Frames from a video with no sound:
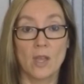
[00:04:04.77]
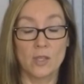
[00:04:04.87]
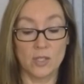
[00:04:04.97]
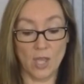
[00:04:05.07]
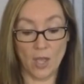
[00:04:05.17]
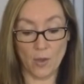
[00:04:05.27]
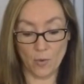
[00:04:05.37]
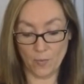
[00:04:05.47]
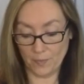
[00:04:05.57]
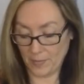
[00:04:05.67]

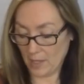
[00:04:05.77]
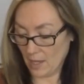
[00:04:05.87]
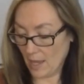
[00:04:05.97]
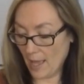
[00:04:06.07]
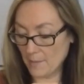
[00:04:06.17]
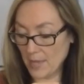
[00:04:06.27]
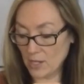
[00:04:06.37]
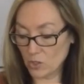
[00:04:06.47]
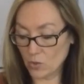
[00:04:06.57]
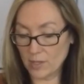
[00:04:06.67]
So I
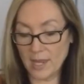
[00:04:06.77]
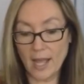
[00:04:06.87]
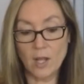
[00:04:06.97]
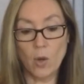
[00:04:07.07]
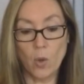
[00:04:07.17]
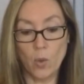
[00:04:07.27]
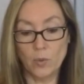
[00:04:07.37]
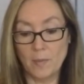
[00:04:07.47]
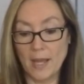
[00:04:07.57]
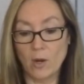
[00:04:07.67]
make sure that I
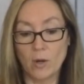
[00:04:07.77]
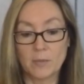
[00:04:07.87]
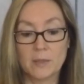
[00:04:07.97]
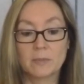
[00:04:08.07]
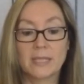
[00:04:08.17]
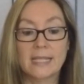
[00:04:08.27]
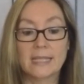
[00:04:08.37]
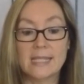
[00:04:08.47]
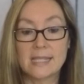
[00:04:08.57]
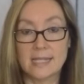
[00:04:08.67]
hold my arm
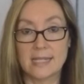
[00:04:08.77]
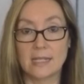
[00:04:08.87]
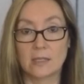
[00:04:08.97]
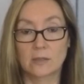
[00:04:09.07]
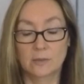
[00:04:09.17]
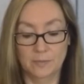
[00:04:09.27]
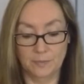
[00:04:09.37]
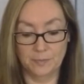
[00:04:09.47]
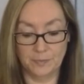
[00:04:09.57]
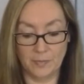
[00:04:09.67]
completely still,
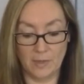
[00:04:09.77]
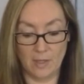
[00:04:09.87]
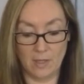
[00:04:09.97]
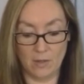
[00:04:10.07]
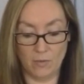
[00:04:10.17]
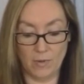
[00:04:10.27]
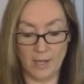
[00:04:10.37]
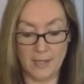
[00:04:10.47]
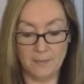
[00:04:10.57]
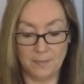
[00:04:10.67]

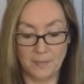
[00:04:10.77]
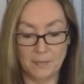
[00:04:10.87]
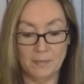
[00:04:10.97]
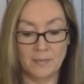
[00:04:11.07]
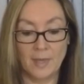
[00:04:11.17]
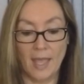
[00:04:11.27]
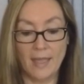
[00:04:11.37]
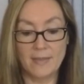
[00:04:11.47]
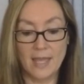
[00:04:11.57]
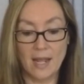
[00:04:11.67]
right?
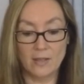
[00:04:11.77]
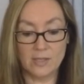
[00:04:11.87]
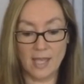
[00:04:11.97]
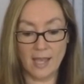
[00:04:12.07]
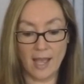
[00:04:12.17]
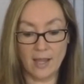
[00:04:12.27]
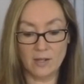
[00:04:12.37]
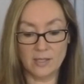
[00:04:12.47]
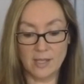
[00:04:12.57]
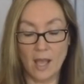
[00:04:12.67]
And then I'll say,
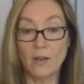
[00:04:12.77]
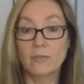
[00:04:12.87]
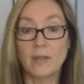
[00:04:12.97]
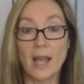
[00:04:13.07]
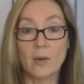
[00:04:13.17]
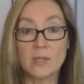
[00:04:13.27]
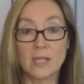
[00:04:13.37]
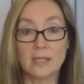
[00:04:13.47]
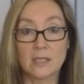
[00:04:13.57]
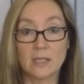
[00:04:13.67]
higher self. I always
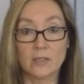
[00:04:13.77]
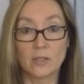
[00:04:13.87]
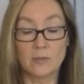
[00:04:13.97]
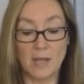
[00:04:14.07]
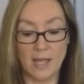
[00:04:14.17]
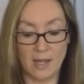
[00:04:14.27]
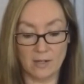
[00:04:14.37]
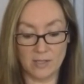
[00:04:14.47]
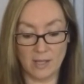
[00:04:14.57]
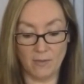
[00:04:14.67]
like to include my
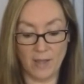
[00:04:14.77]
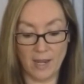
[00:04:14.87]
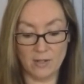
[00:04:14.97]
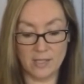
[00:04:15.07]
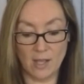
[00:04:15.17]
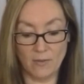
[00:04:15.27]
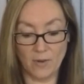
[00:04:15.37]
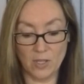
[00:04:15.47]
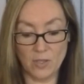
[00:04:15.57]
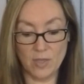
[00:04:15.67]
higher self. Higher
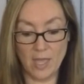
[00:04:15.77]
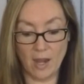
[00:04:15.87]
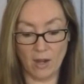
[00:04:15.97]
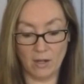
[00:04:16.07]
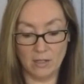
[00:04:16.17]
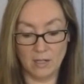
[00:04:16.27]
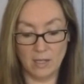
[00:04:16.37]
self, are you there?